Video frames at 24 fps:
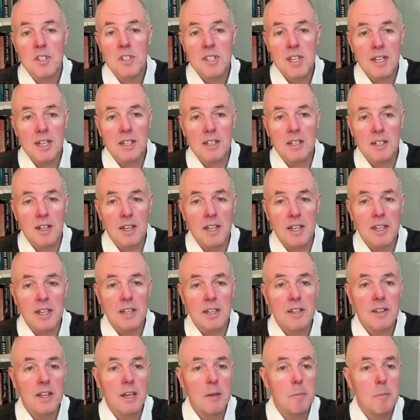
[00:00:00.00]

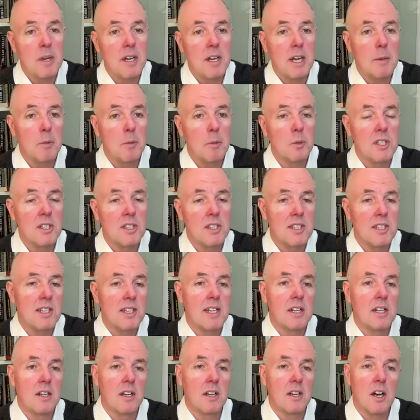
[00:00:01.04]
Secondly, they've been able to
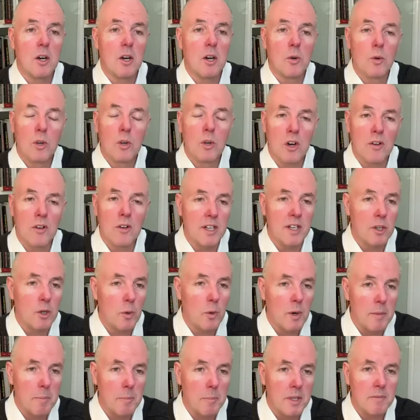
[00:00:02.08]
steal a whole lot of
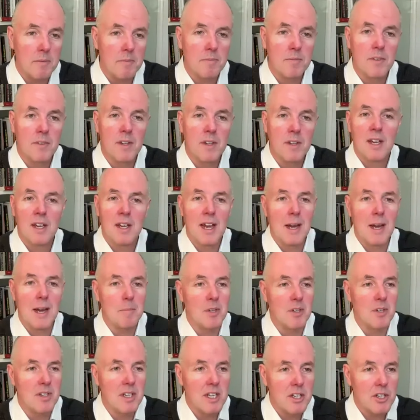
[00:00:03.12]
equipment,
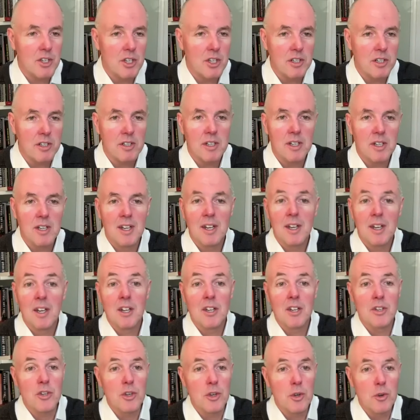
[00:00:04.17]
ammunition,
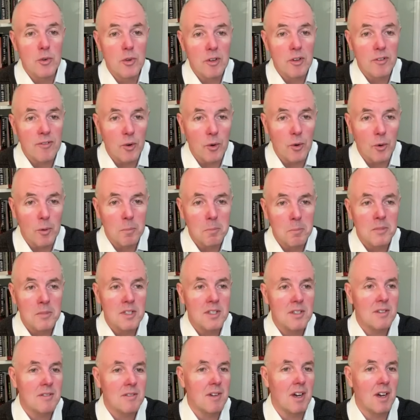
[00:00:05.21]

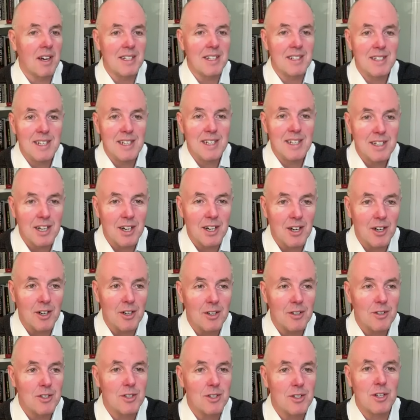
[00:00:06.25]
uniforms, ID
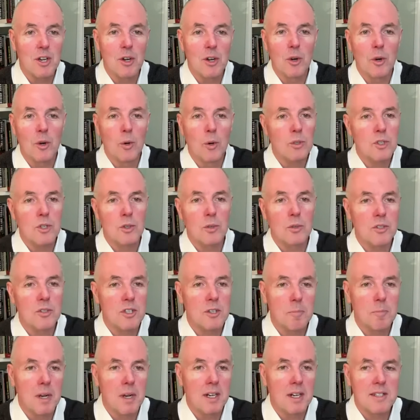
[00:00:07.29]
cards, you know, all sorts
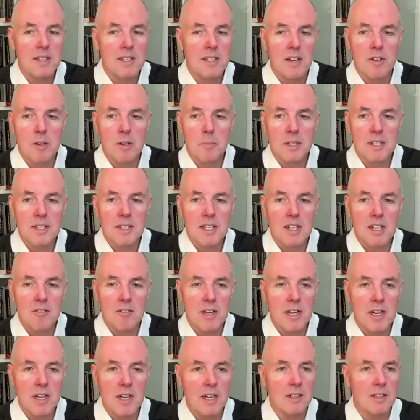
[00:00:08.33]
of military
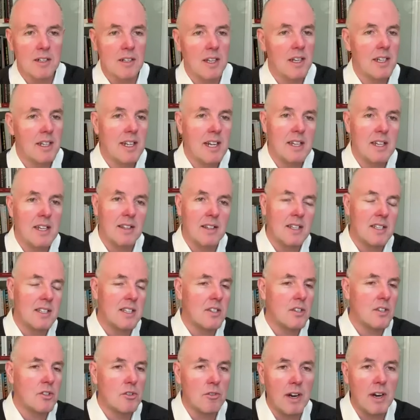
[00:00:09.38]
materiel. And again, this
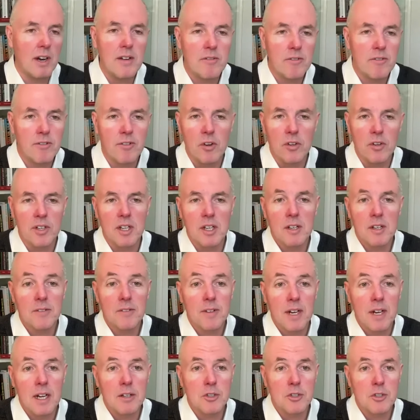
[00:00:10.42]
is great fodder
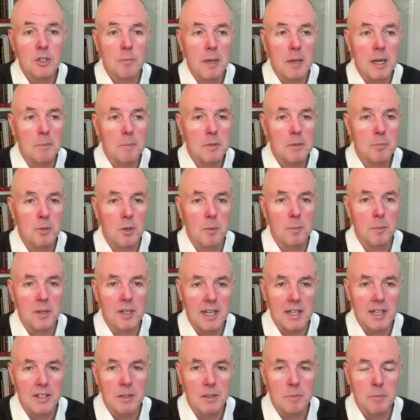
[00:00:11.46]
for Al Shabaab's
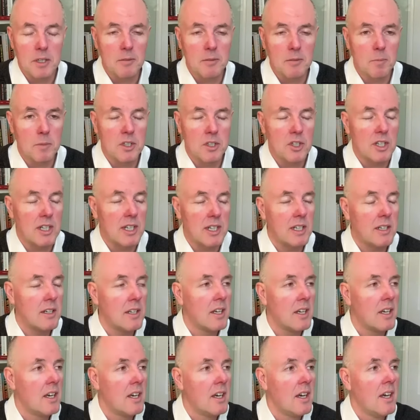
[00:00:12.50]
propaganda ma machine.